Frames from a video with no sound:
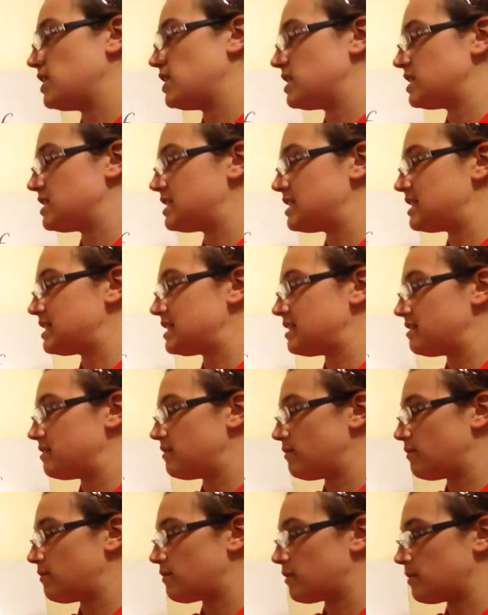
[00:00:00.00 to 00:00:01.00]
This
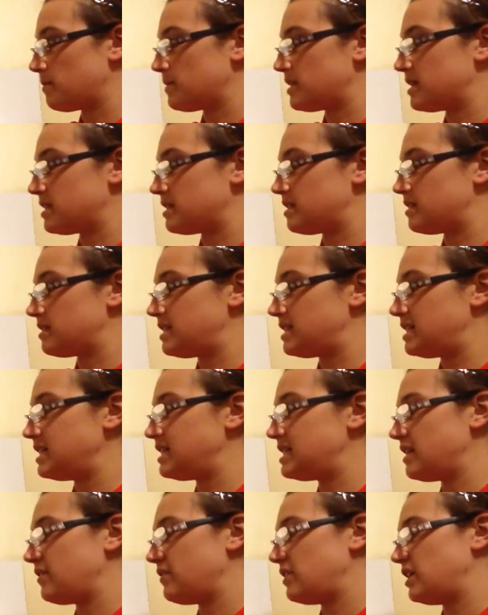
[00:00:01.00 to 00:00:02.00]
from the
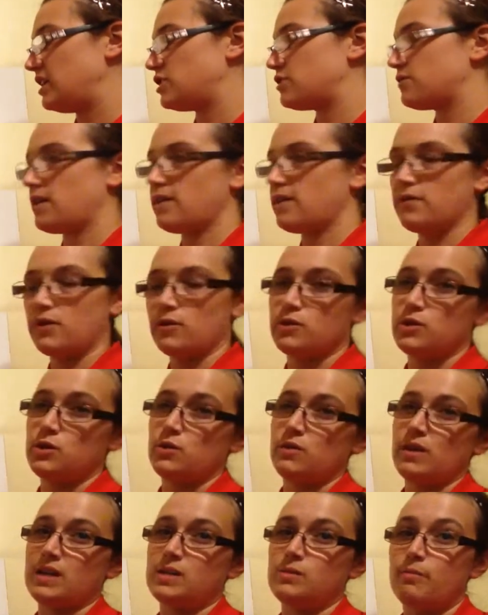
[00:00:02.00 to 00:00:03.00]

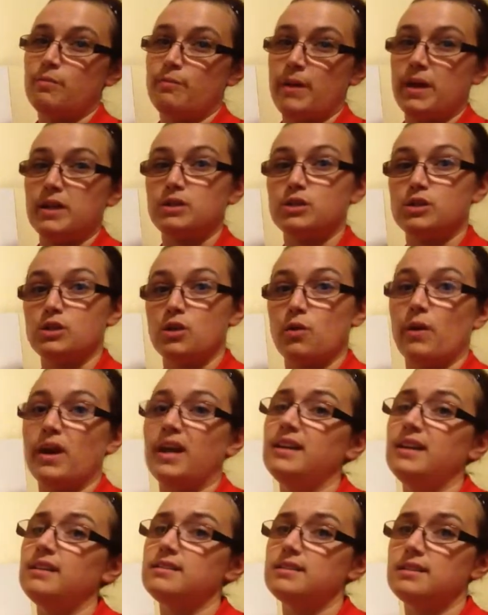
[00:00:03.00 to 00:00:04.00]
C7H5O2, that's
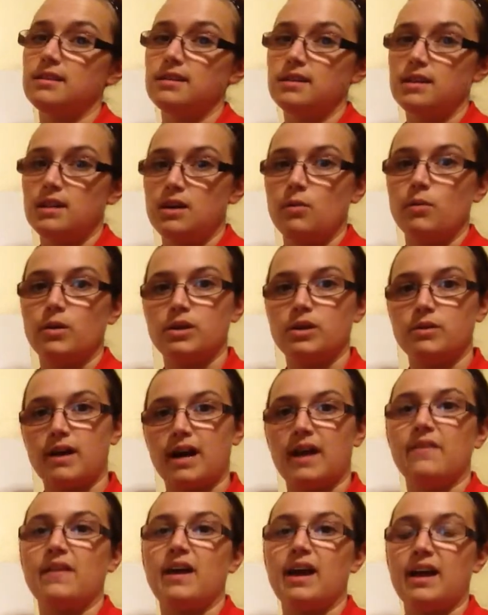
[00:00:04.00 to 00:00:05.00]
benzoate. When you
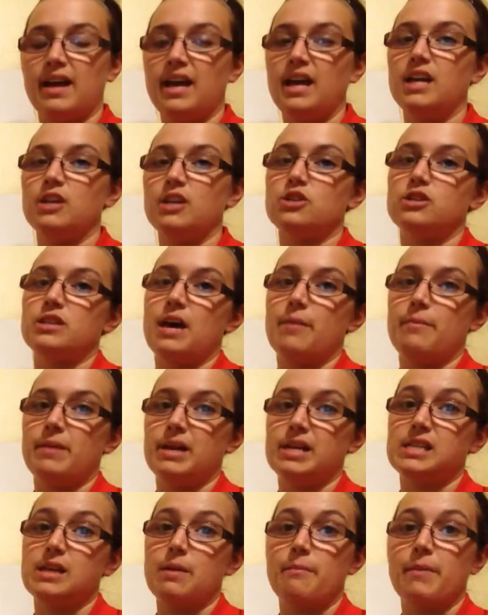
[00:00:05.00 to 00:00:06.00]
add that H, that
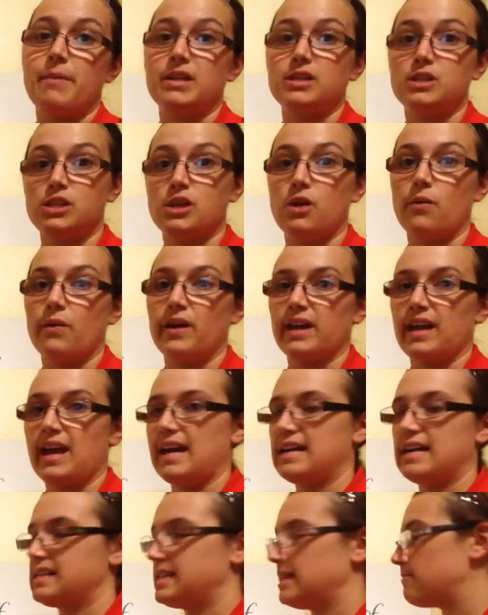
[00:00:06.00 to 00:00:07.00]
makes it benzoic
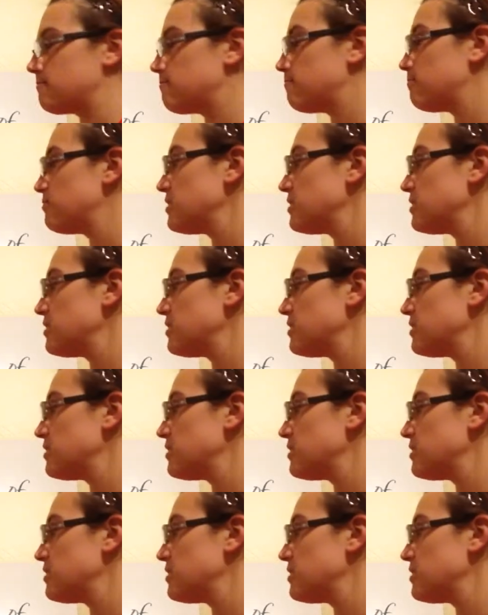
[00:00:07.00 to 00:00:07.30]
acid.